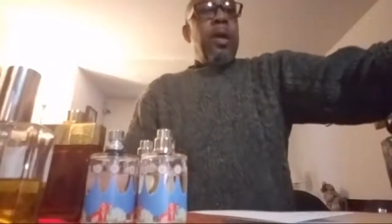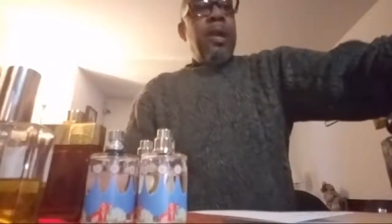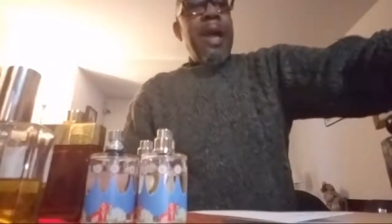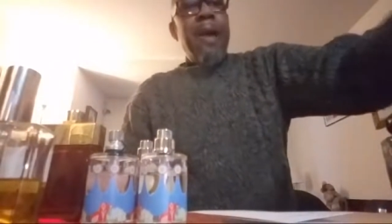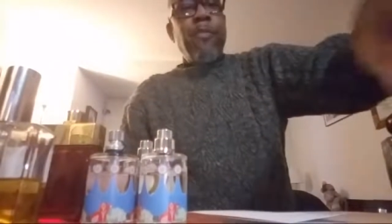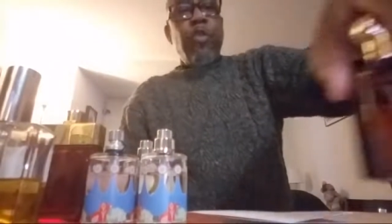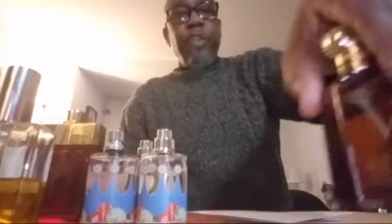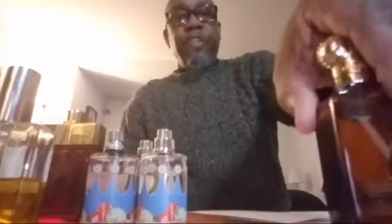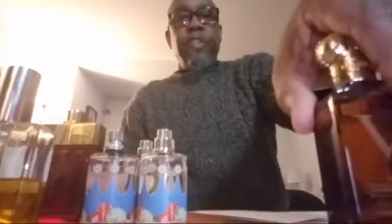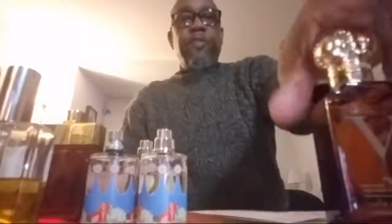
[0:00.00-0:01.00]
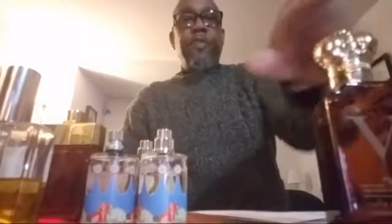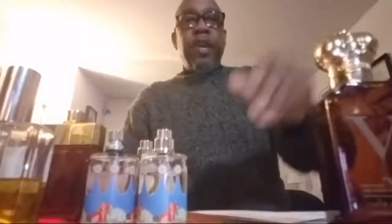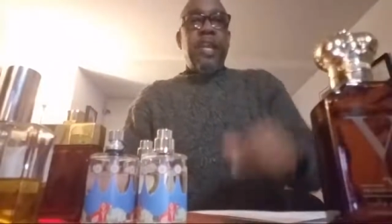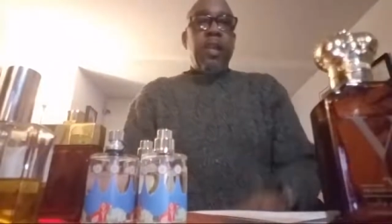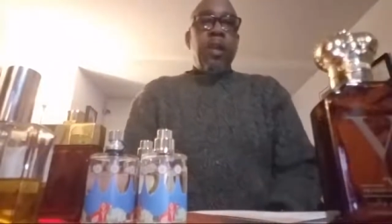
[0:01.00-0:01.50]
Clive Christians
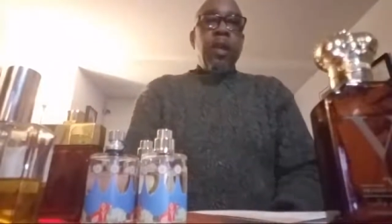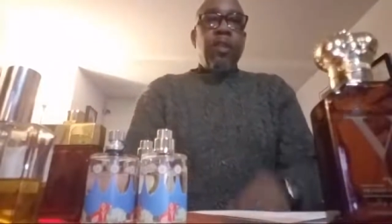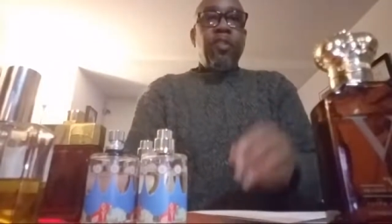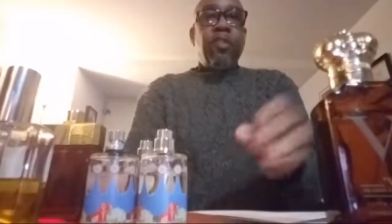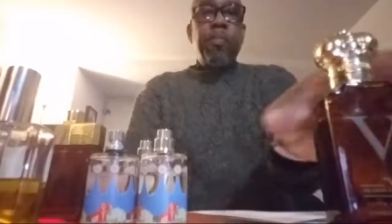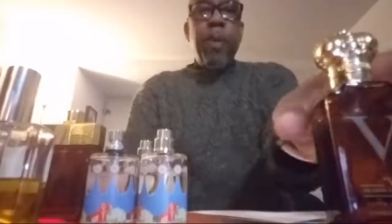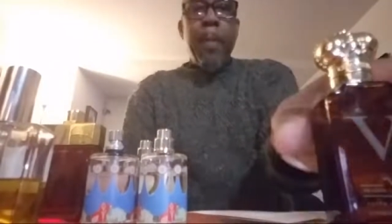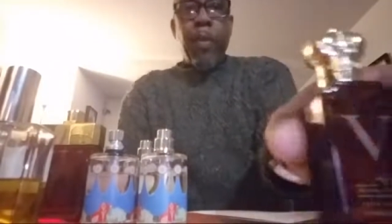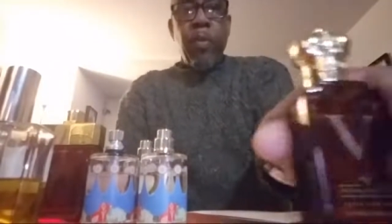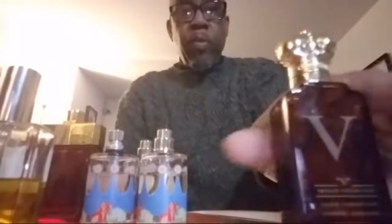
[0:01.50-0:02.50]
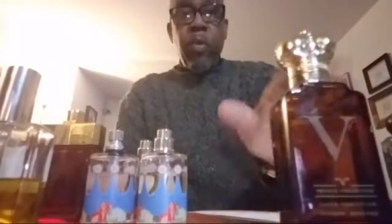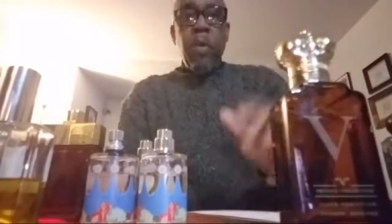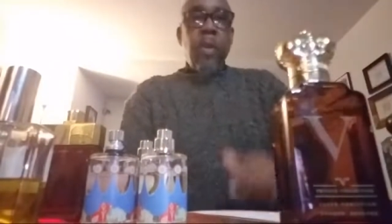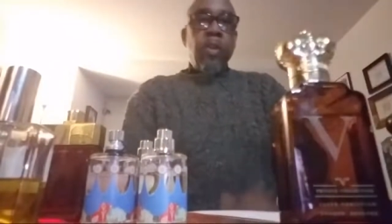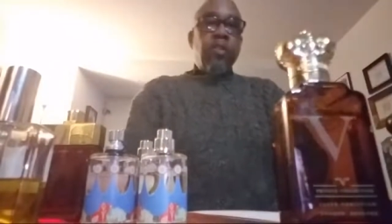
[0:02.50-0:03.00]
V. This is pepper.
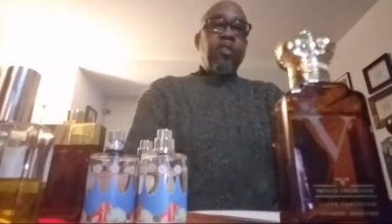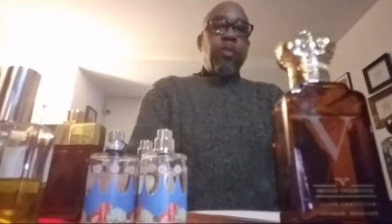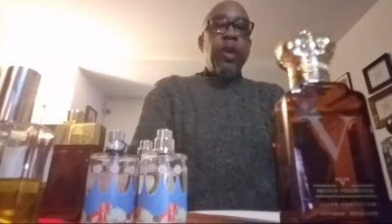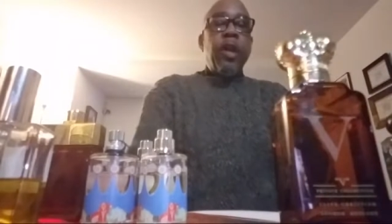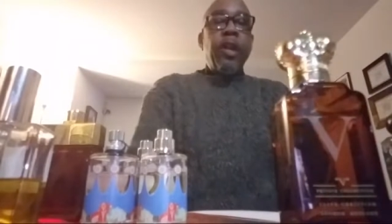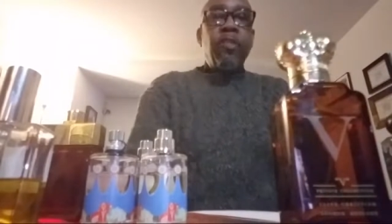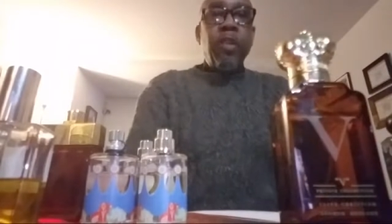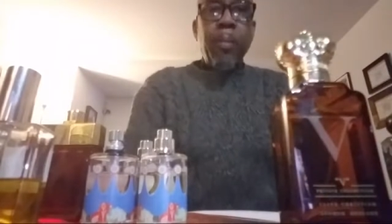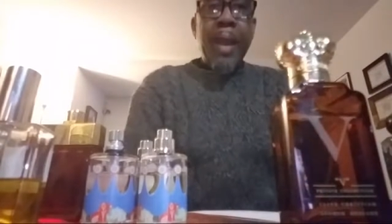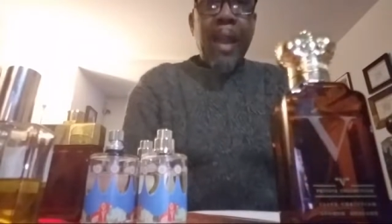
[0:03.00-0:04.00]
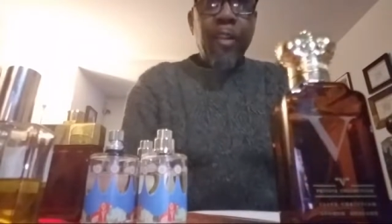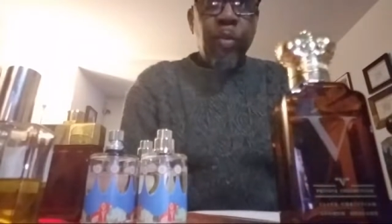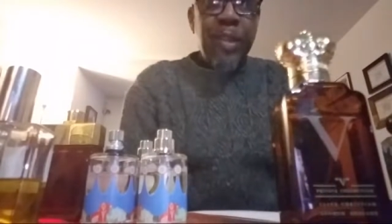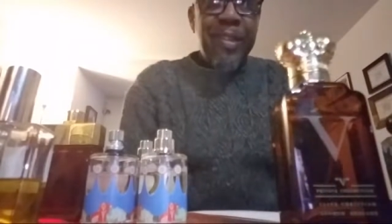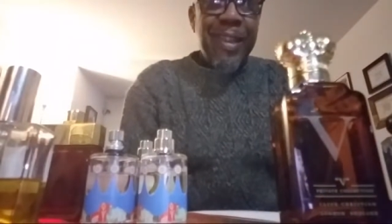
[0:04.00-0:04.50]
This is 300 and something dollars,
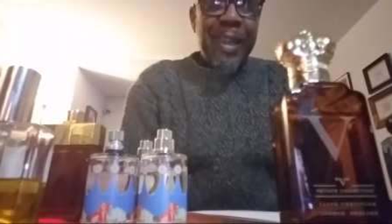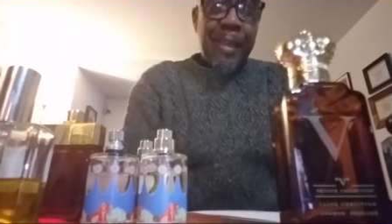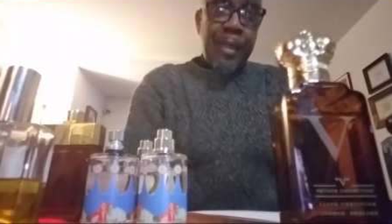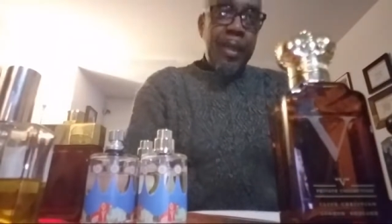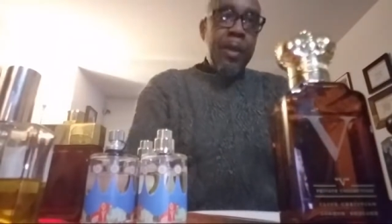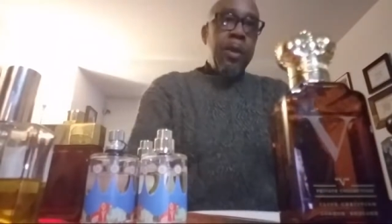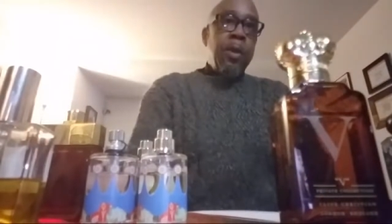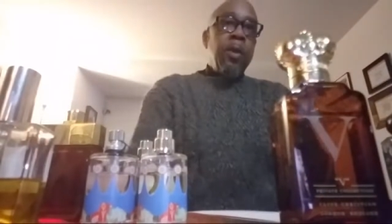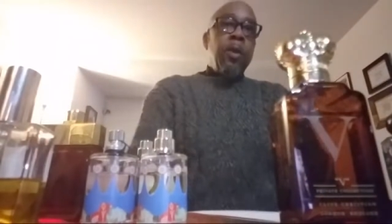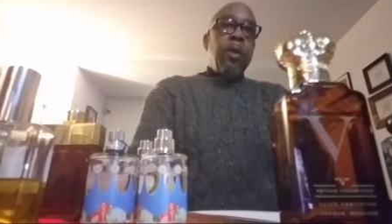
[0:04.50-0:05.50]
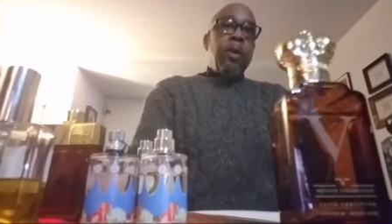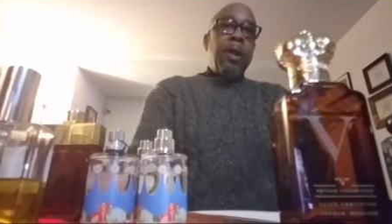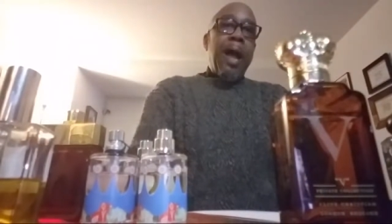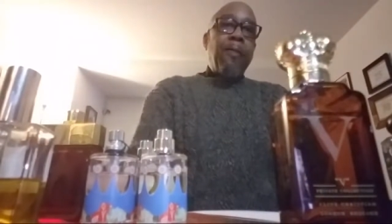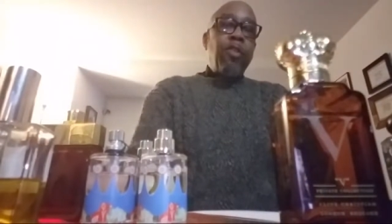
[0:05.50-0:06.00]
310.
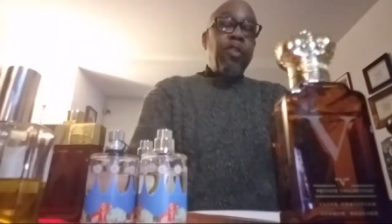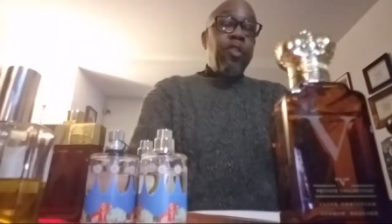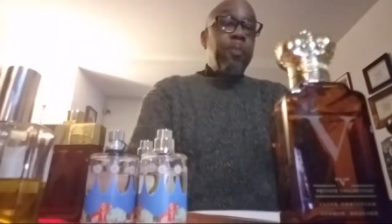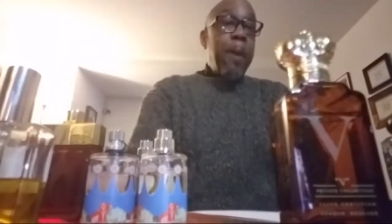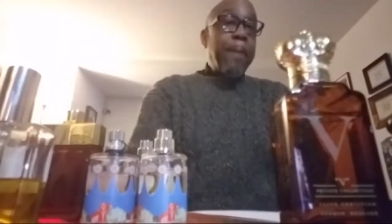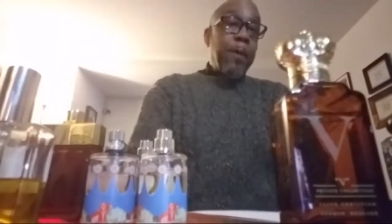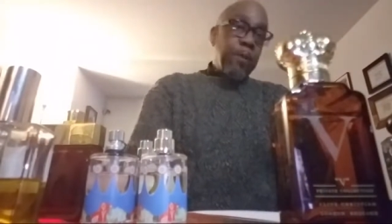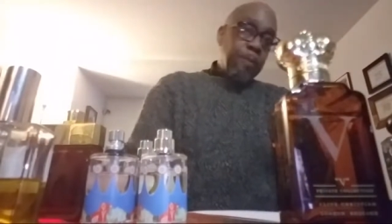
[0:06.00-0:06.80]
Clive Christians pepper.